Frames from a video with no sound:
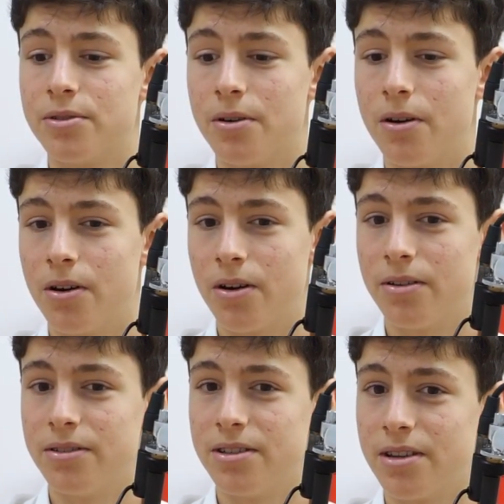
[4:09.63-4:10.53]
are
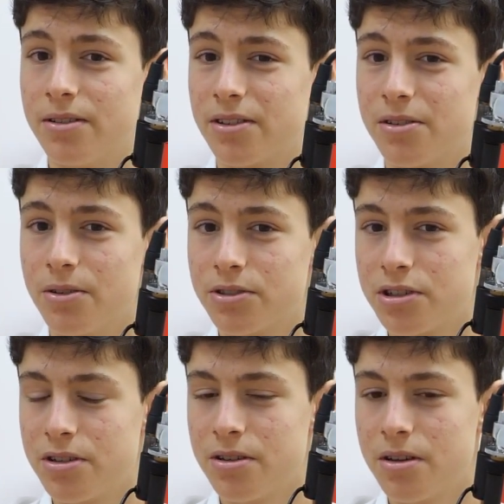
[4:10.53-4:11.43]
design
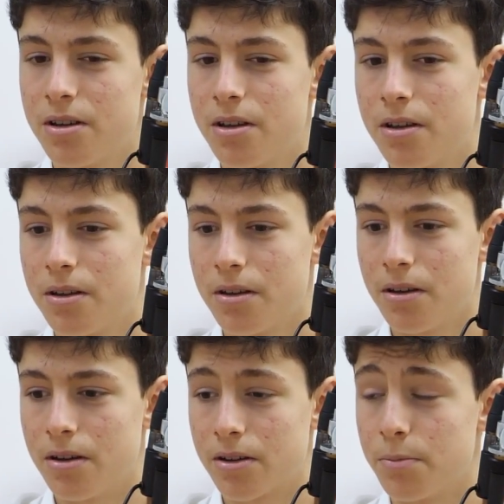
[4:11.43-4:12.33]
technology,
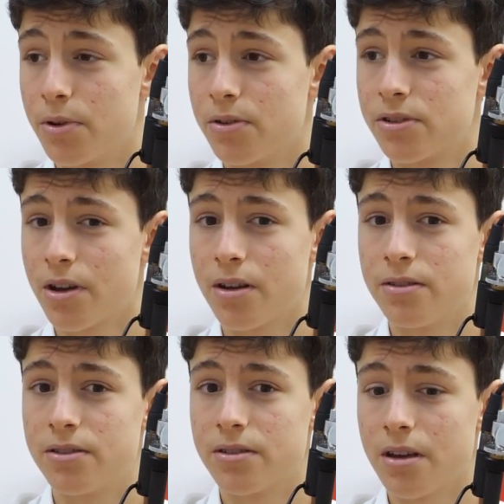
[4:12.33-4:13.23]
computer
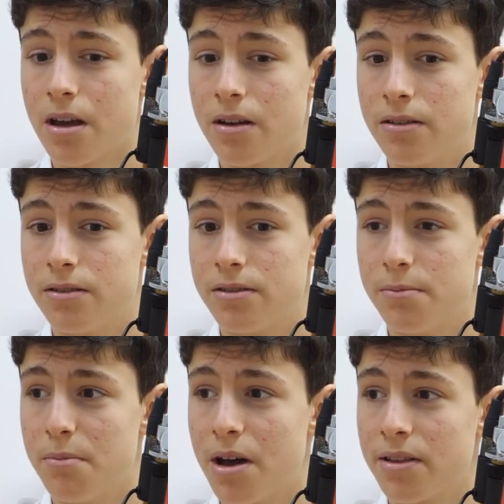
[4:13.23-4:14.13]
science, and
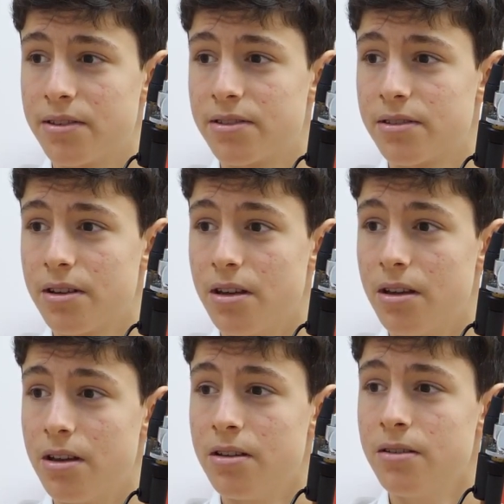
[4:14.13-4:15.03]
maths
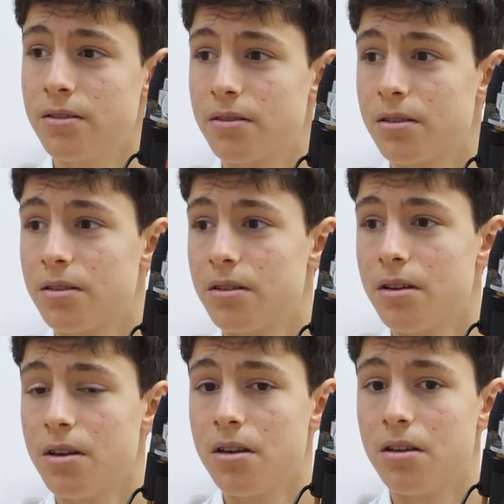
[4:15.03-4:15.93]
AA.
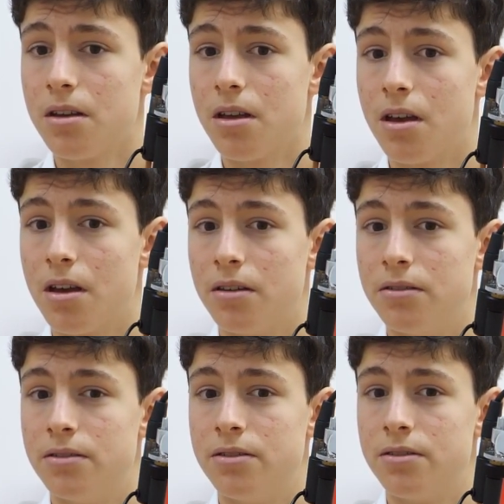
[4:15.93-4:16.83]

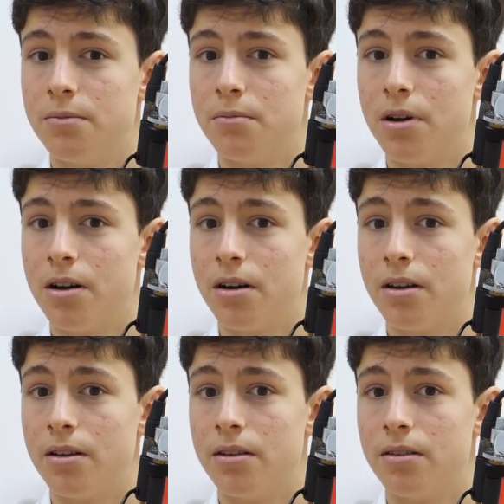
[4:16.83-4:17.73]
And
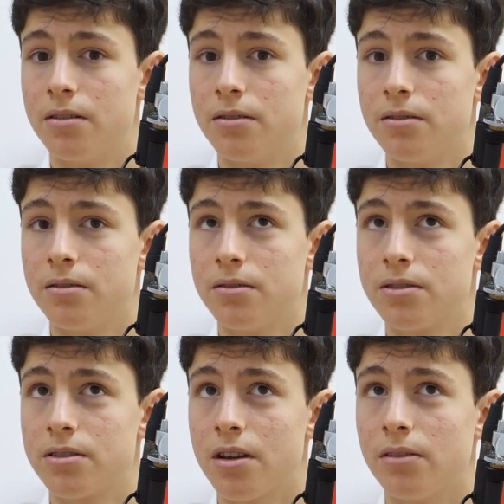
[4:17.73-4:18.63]
my
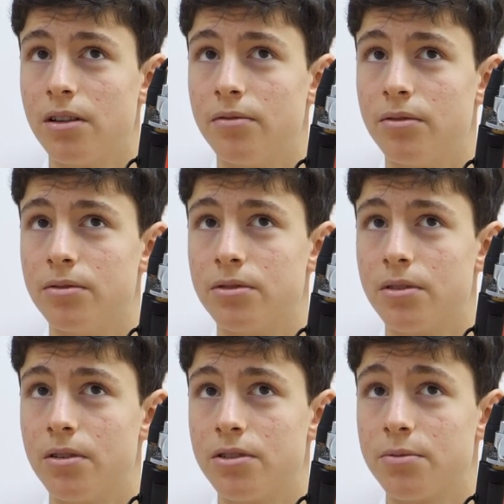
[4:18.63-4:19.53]
standard levels
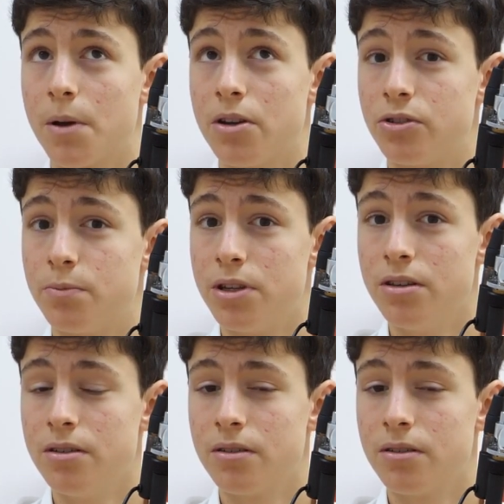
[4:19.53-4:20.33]
are Spanish B,